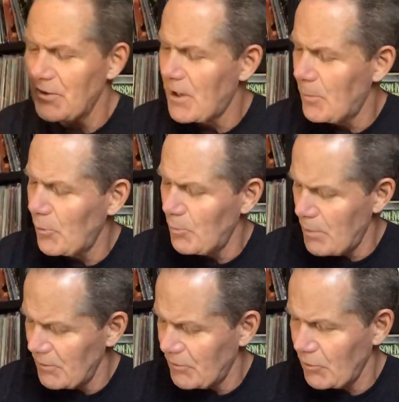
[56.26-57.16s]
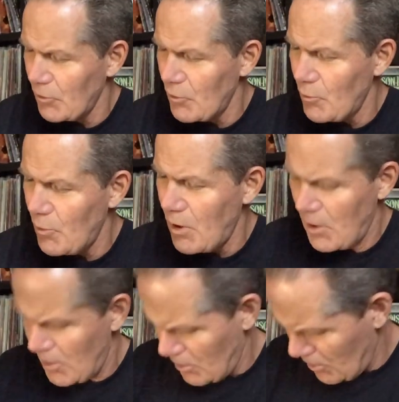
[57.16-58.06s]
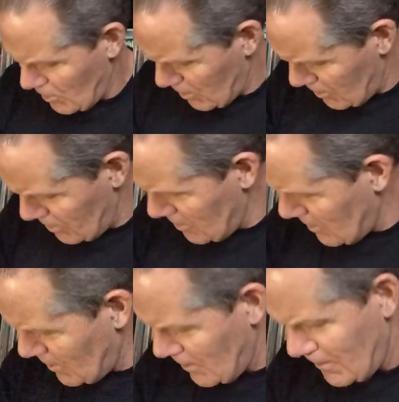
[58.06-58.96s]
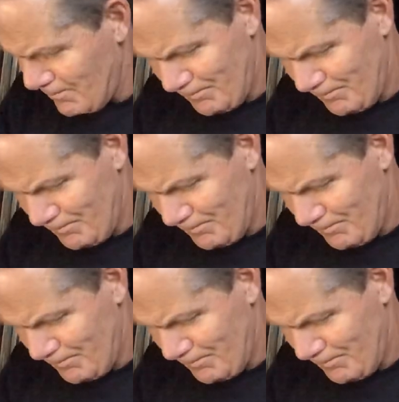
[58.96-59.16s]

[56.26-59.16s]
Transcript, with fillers: a couple months ago on uh,